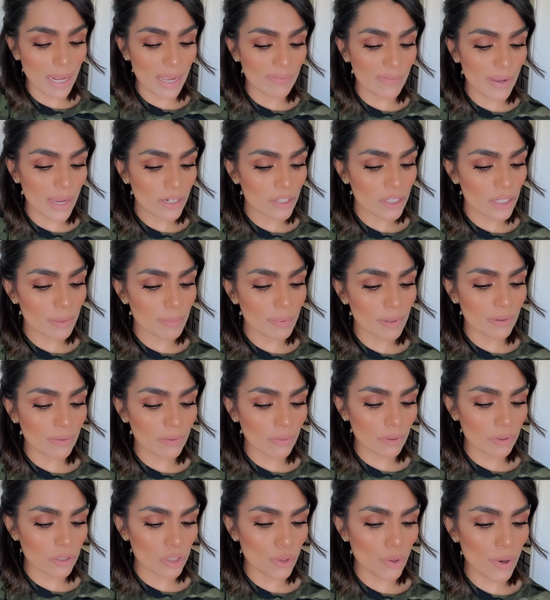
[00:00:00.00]
I've actually
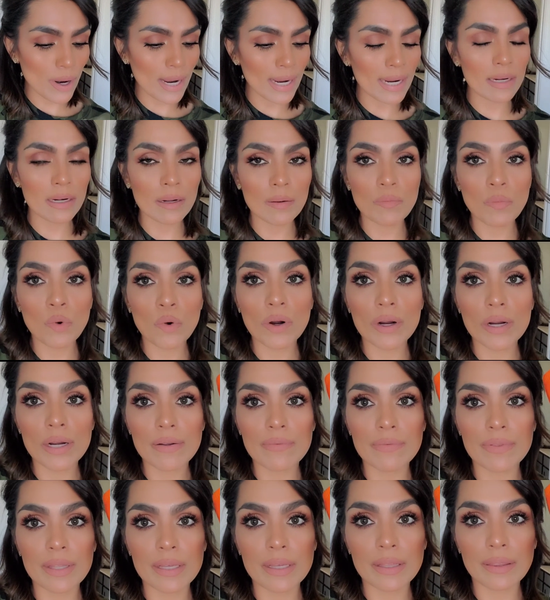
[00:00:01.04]
been trying more
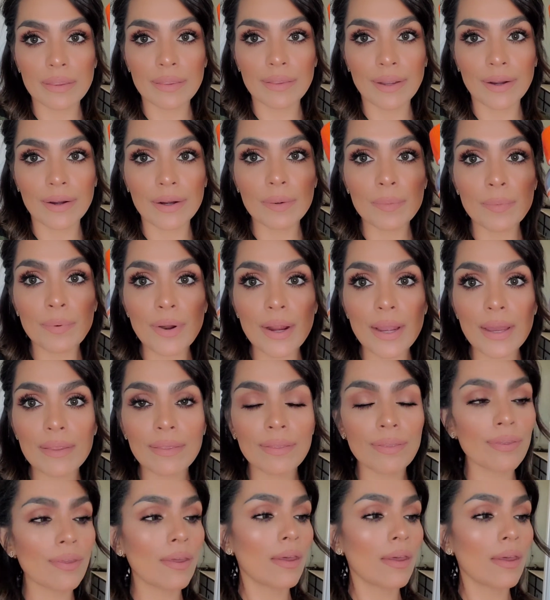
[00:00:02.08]
of the TheraBreath.